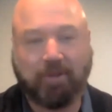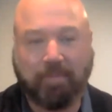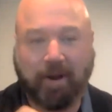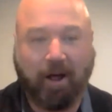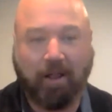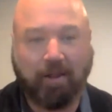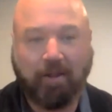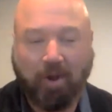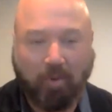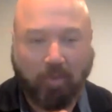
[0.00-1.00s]
But Holly,
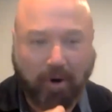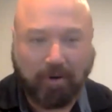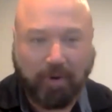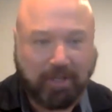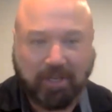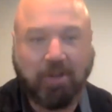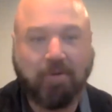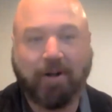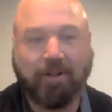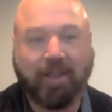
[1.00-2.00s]
we see
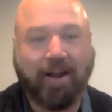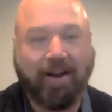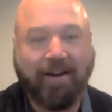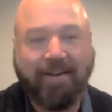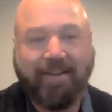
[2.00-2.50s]
you out there.